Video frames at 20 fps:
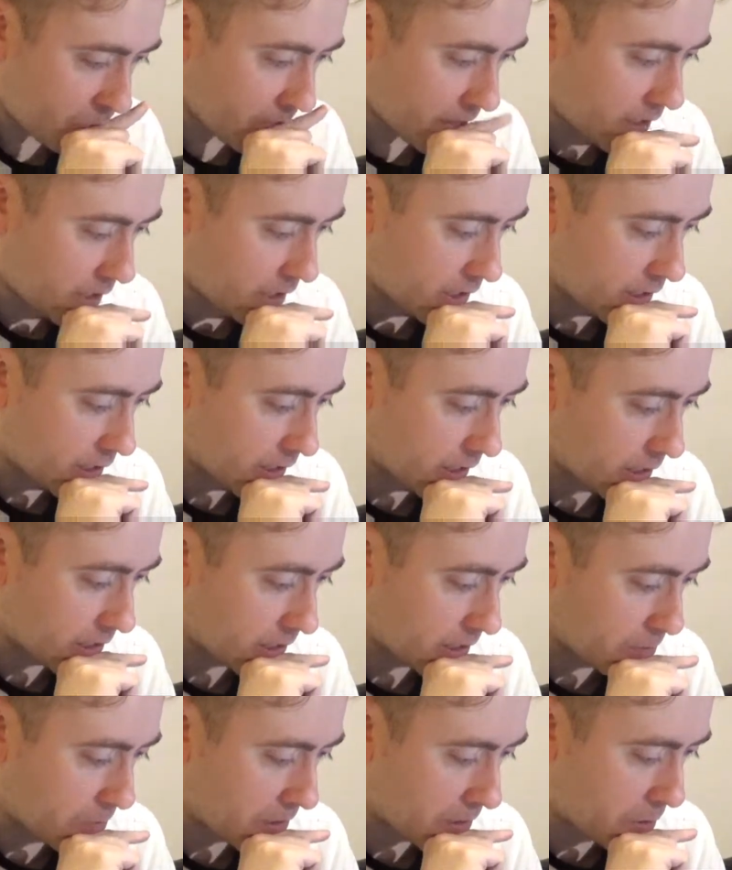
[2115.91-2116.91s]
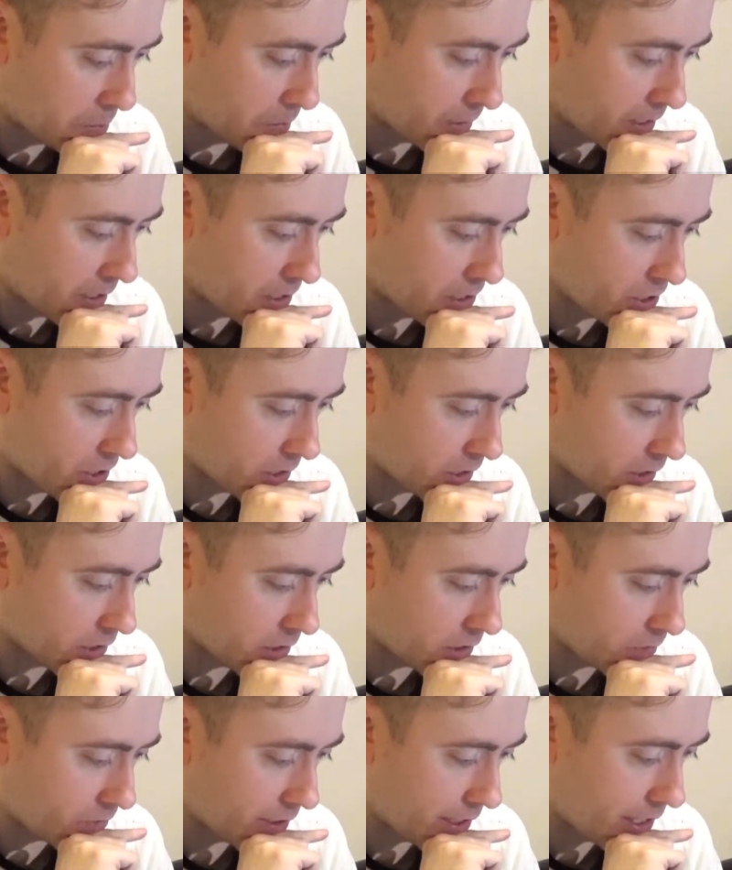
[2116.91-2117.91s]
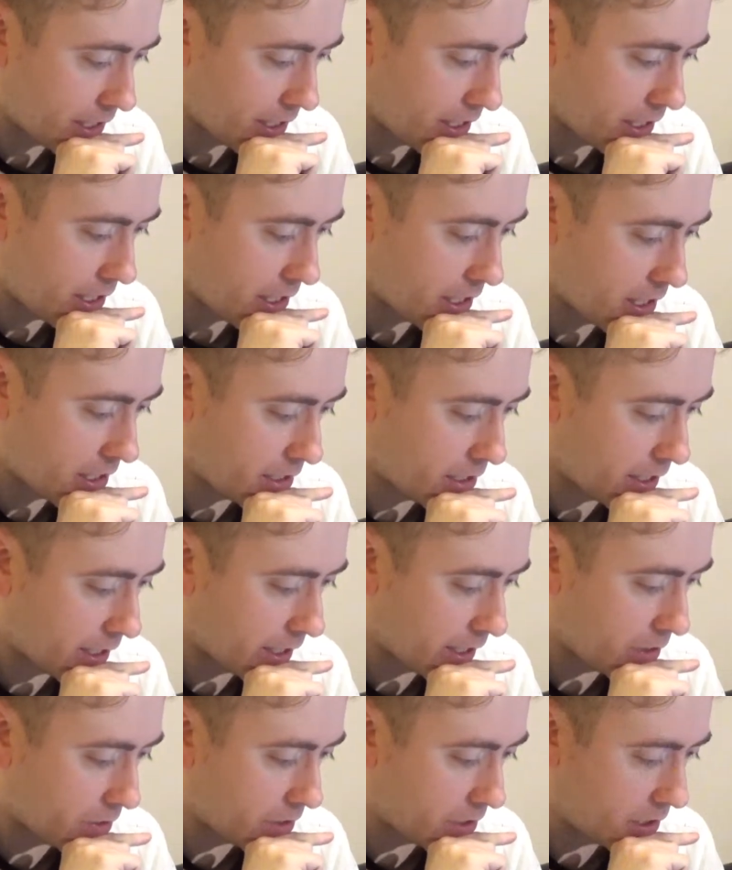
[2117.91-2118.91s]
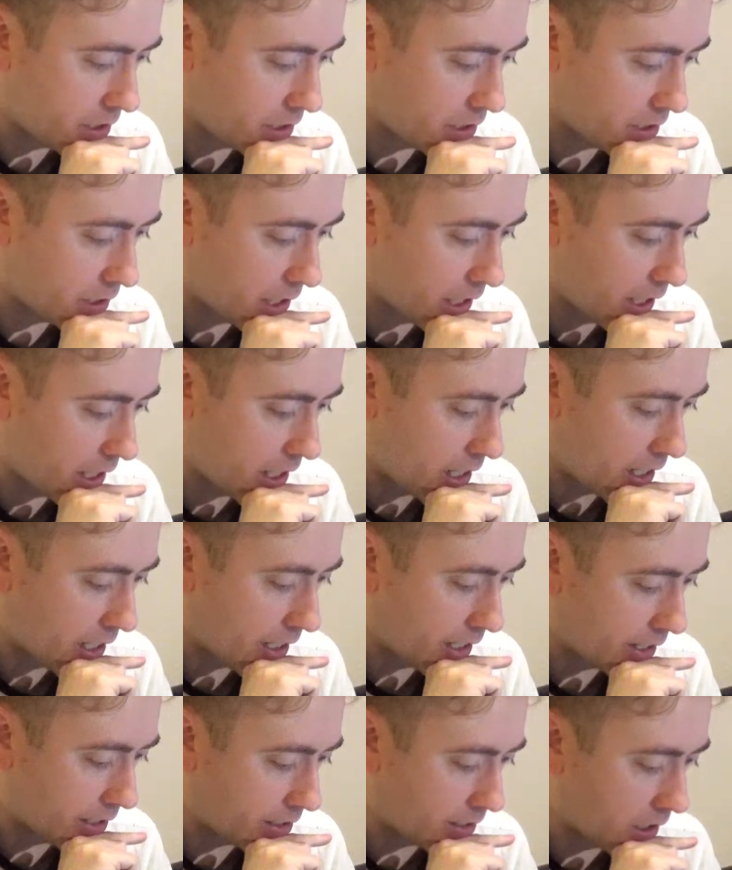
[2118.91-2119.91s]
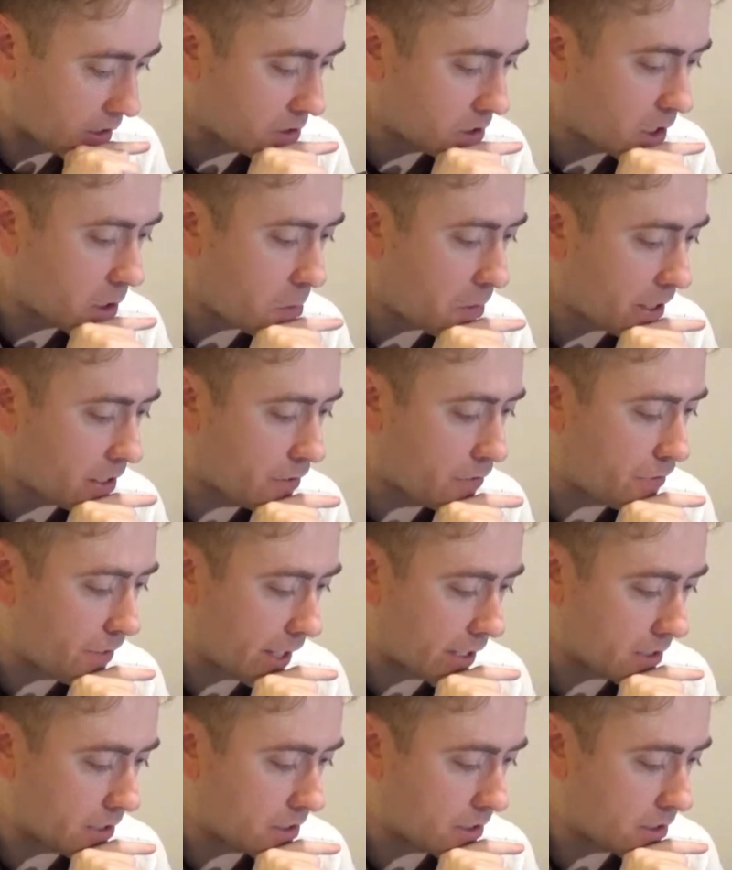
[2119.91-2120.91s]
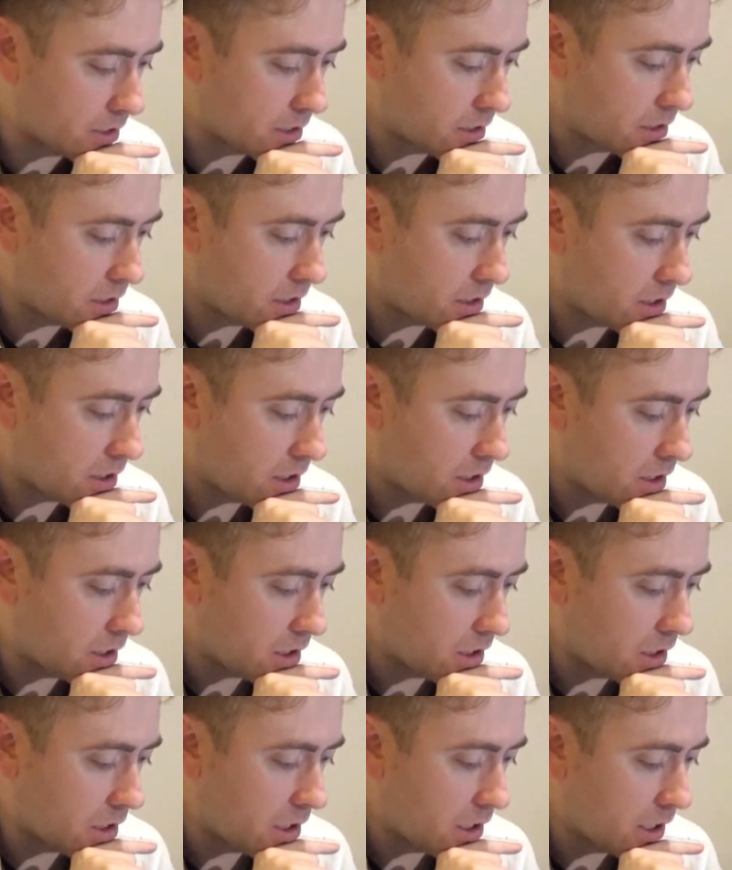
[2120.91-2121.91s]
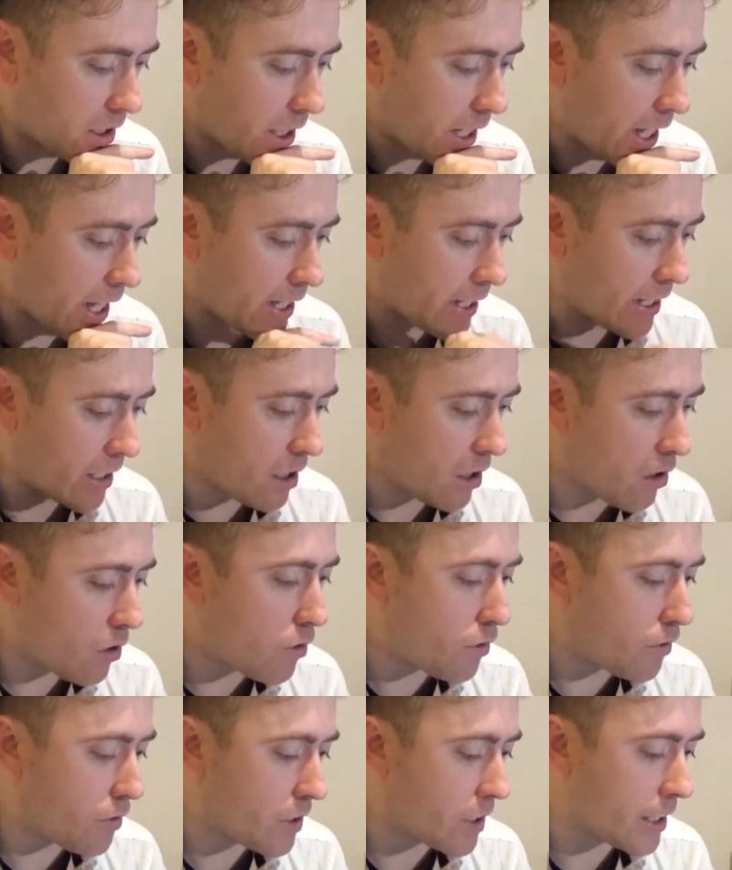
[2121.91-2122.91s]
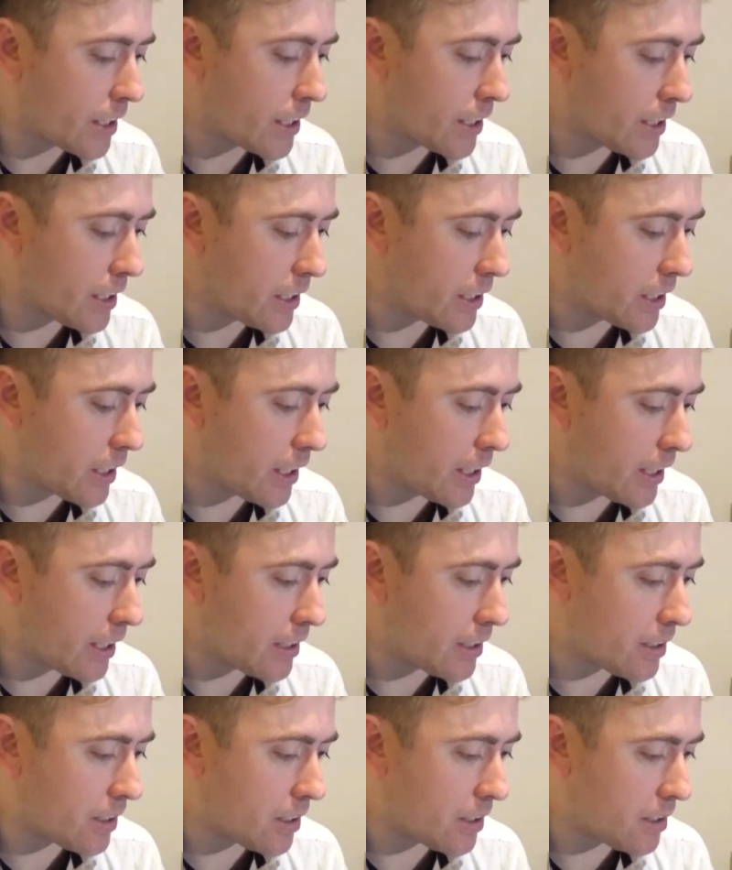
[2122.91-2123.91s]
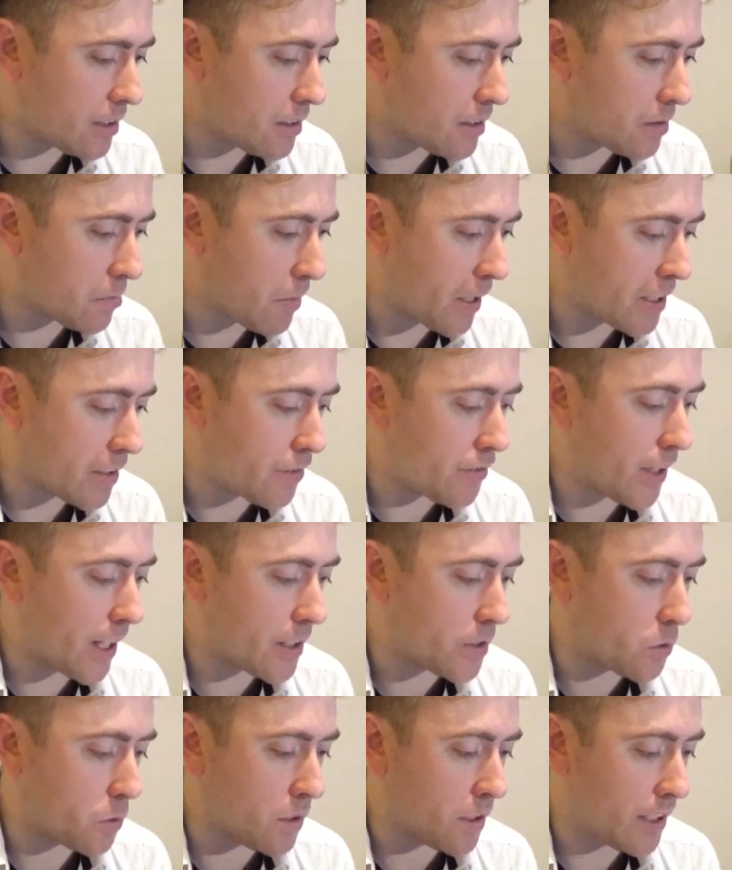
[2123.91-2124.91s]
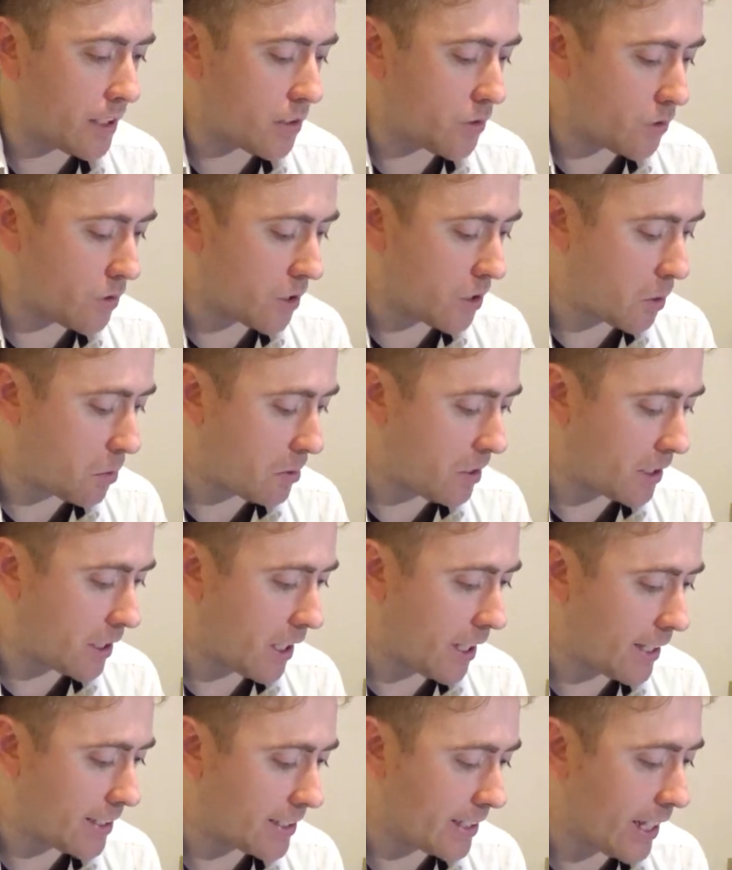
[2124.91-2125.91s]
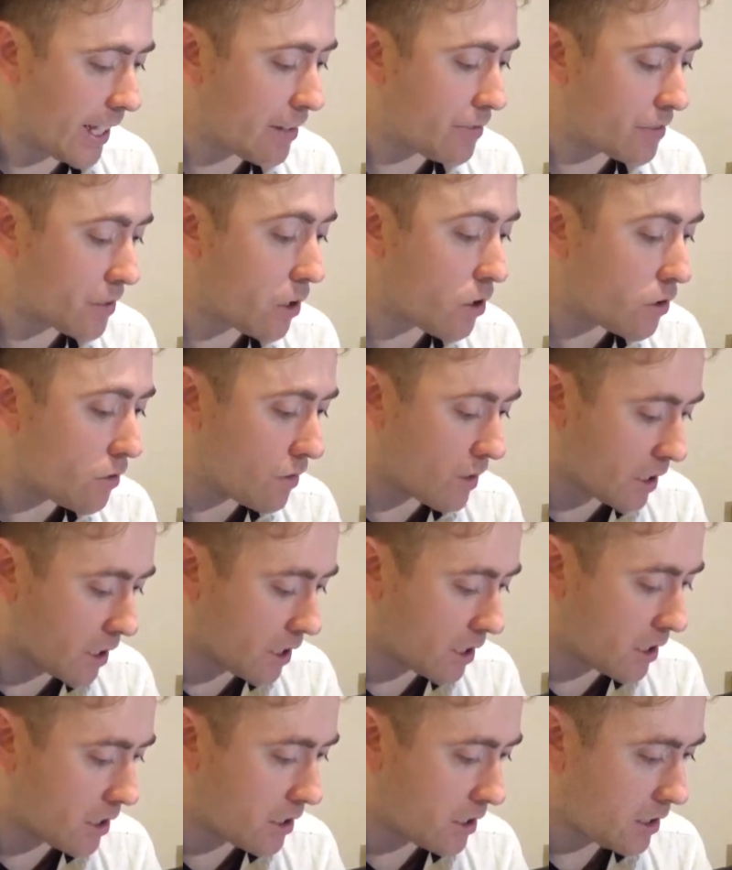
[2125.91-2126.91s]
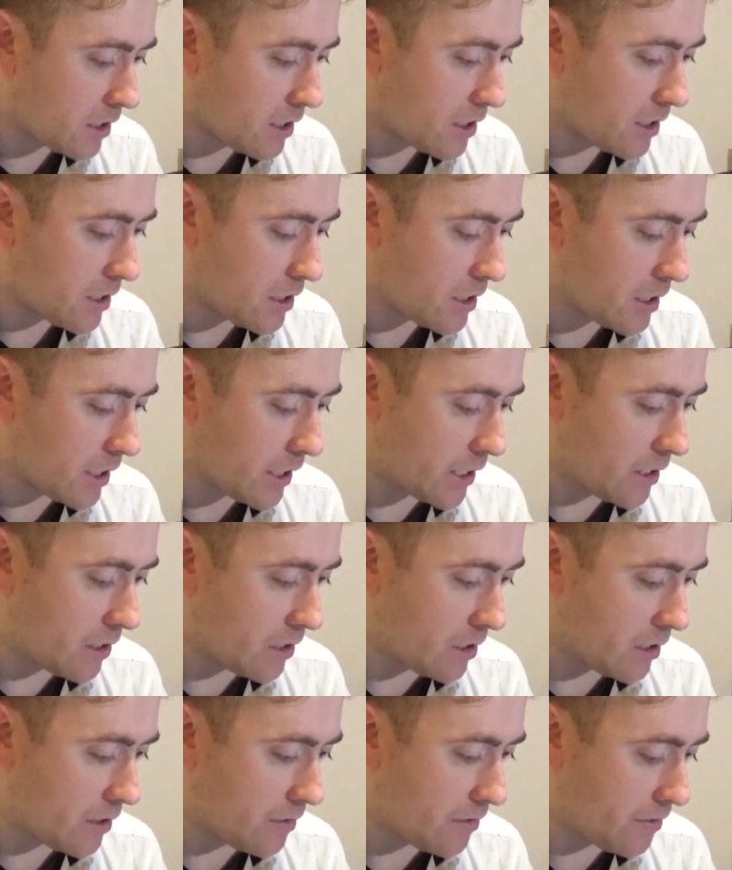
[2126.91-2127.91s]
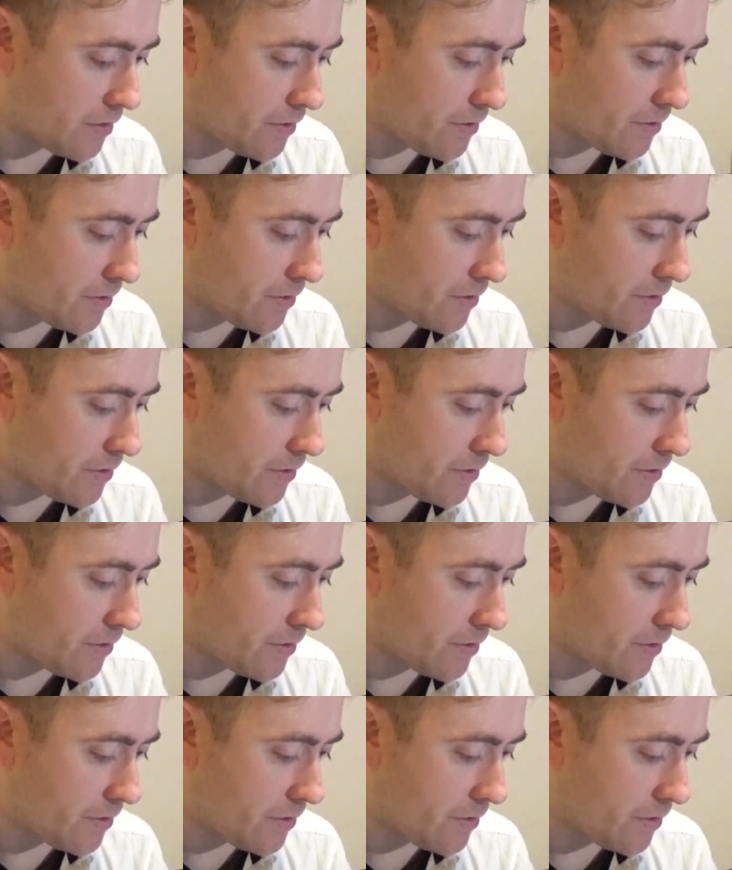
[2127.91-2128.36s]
I'm going to leave my spear chuckers over here, take out these guys. I'm just going to play defense. And then hopefully my defense will lead to a couple of guys left over enough.